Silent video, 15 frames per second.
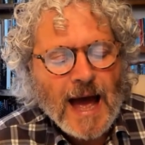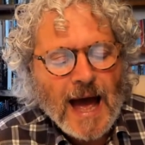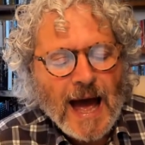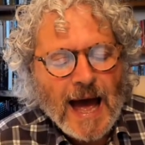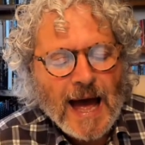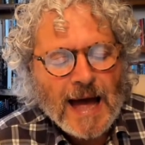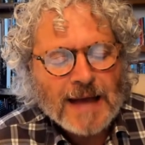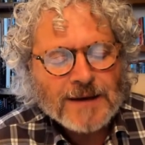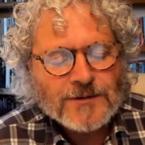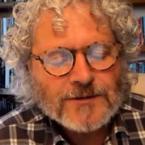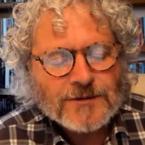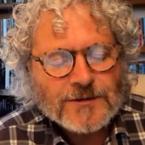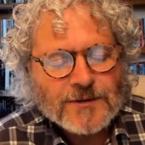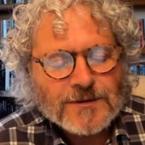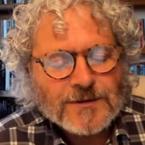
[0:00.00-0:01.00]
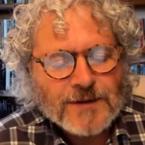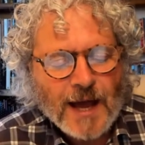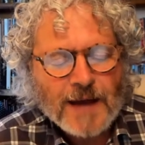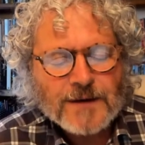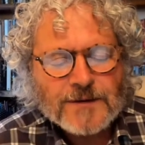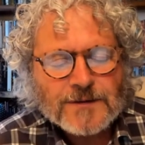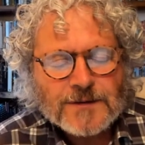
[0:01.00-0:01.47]
And
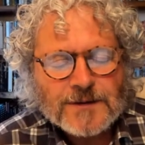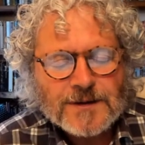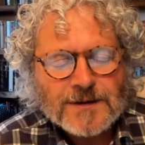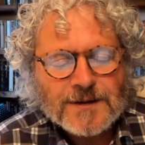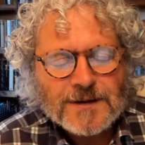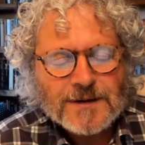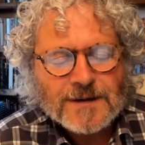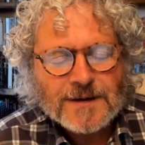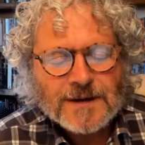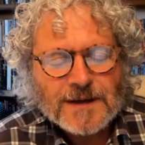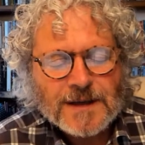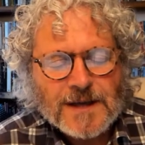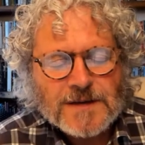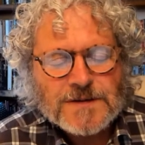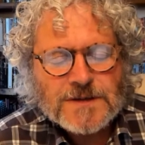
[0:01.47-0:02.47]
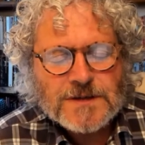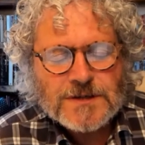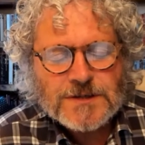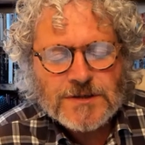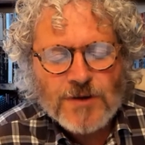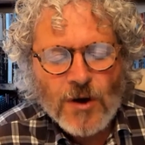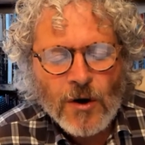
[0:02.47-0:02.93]
that is a
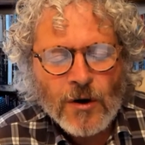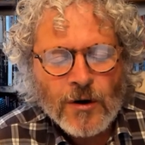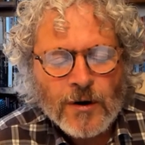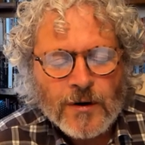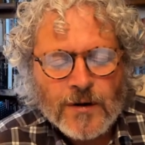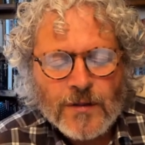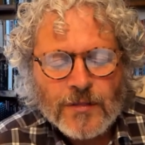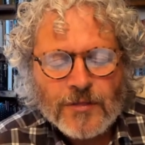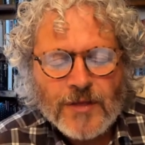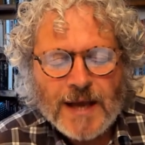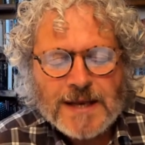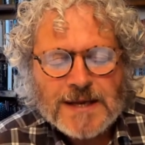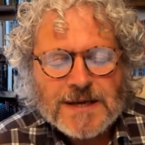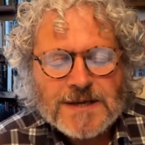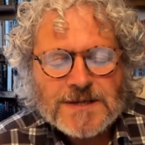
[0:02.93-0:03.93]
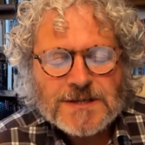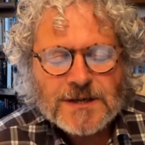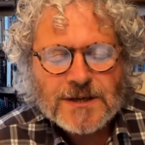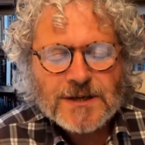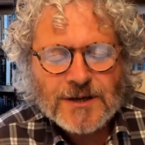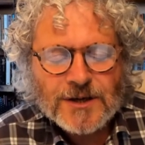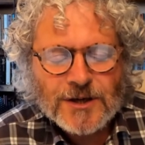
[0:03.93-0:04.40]
song that is
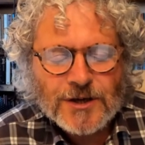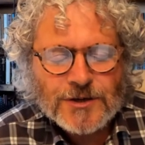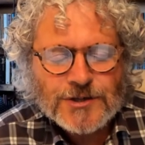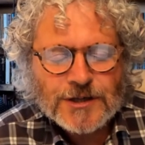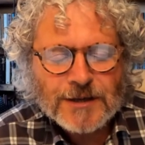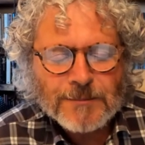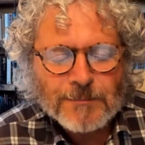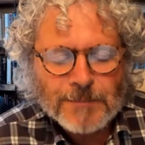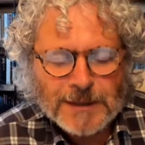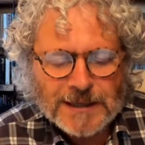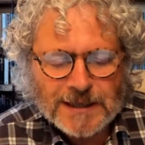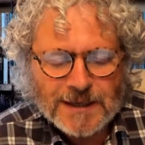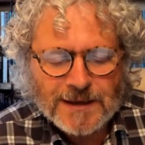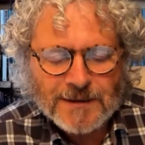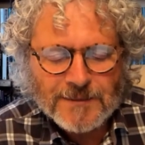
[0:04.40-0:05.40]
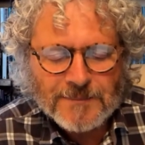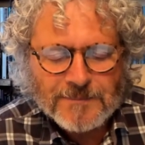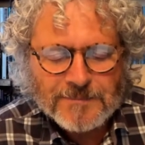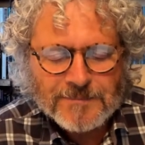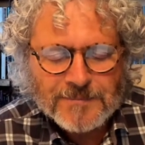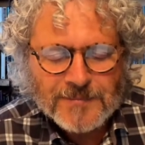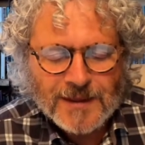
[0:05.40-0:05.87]
urging me
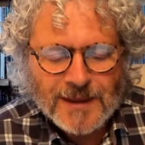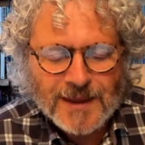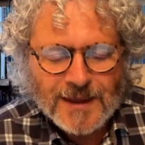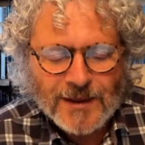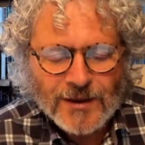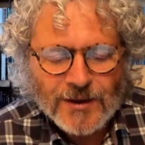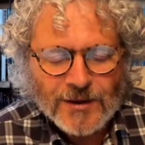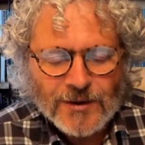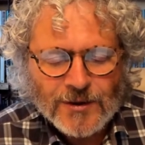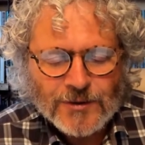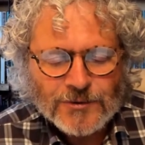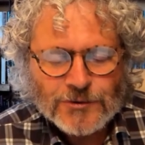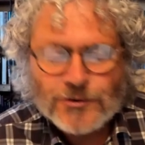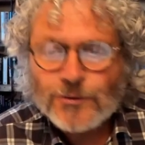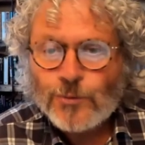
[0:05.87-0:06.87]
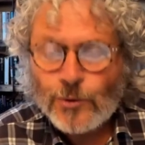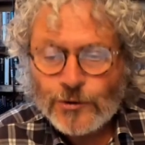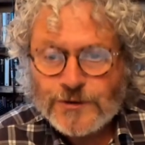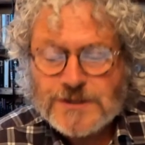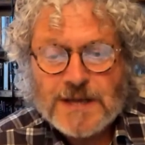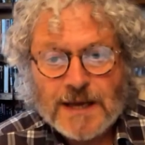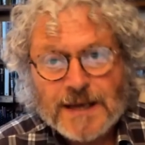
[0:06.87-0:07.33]

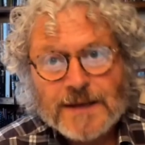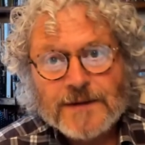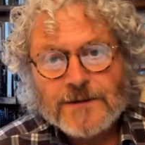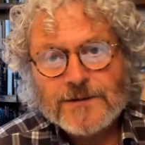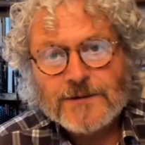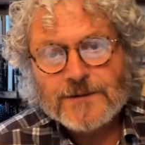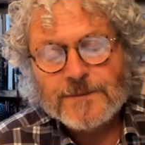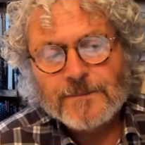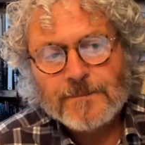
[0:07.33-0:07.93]
towards silence,